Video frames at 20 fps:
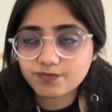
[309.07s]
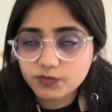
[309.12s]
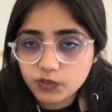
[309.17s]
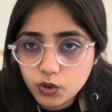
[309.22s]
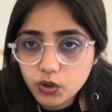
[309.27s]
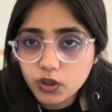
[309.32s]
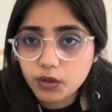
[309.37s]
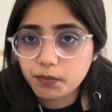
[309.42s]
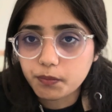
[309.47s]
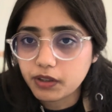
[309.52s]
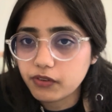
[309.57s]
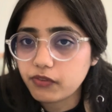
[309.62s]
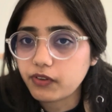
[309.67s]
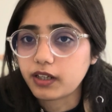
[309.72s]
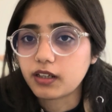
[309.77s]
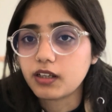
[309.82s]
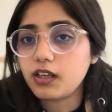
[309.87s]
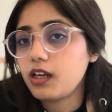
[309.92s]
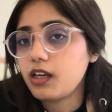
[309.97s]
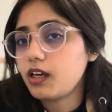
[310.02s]
Good,
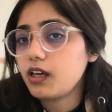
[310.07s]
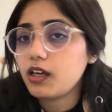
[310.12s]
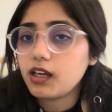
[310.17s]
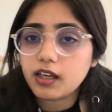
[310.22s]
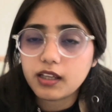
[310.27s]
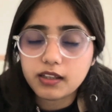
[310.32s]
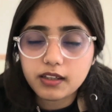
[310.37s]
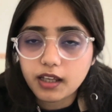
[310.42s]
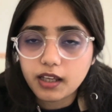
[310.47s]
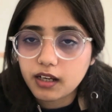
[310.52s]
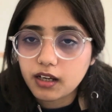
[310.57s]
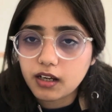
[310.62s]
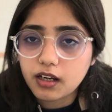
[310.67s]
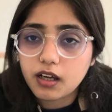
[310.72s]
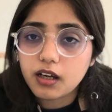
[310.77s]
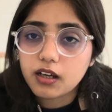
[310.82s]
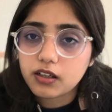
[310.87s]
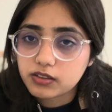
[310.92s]
perfect. Then